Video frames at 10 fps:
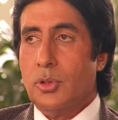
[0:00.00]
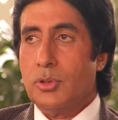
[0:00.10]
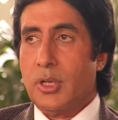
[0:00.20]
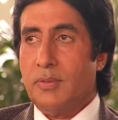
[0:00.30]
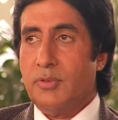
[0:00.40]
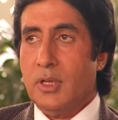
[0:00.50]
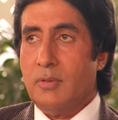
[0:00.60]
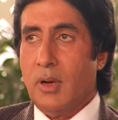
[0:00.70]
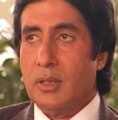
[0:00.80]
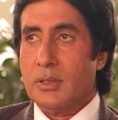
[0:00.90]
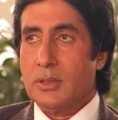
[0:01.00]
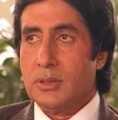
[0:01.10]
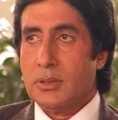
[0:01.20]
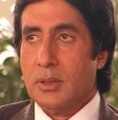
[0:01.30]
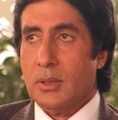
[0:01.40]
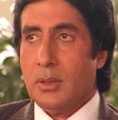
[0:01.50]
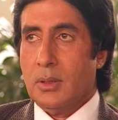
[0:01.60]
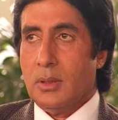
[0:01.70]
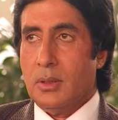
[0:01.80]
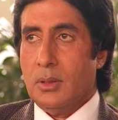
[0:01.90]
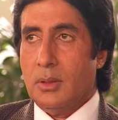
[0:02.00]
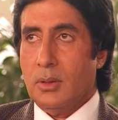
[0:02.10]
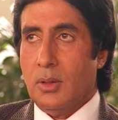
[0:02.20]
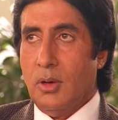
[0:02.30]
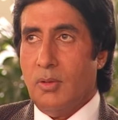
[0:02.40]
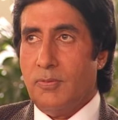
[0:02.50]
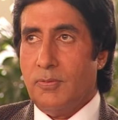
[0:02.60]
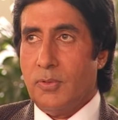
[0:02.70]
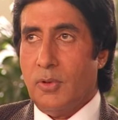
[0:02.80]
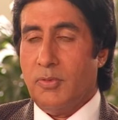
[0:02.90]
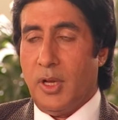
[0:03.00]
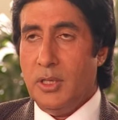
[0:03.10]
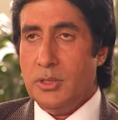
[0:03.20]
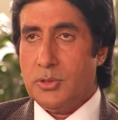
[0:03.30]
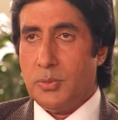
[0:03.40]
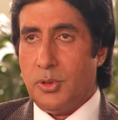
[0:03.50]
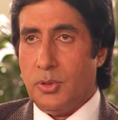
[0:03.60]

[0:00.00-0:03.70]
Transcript: don't have the advantage uh, of of age with